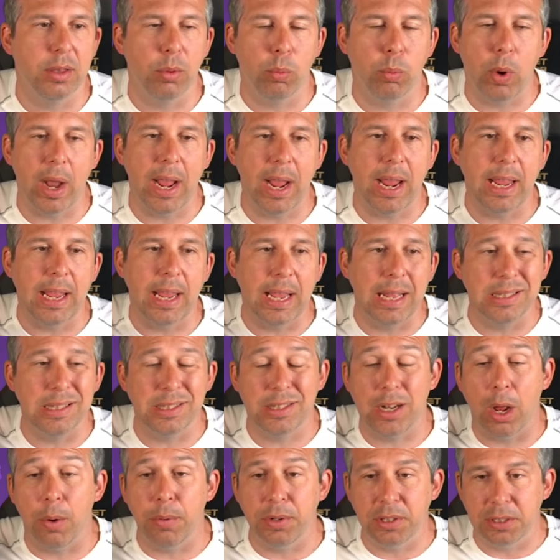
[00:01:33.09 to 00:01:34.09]
the way it's
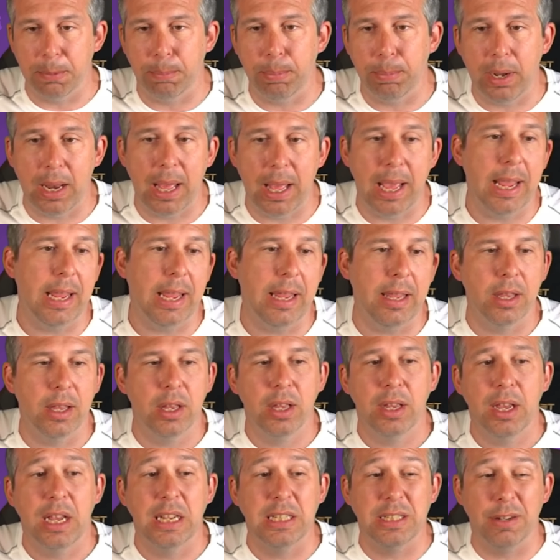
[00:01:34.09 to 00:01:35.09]
going to play.
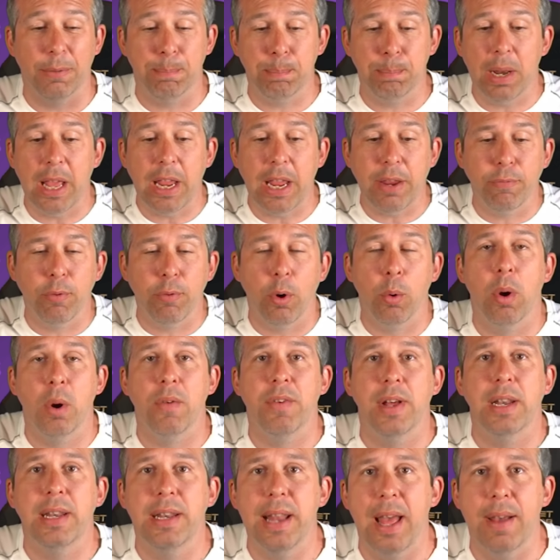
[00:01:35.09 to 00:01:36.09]
It's a playthrough of
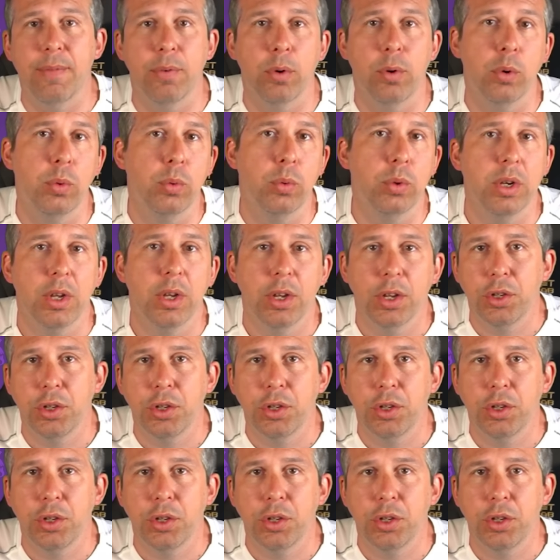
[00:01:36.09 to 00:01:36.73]
a level,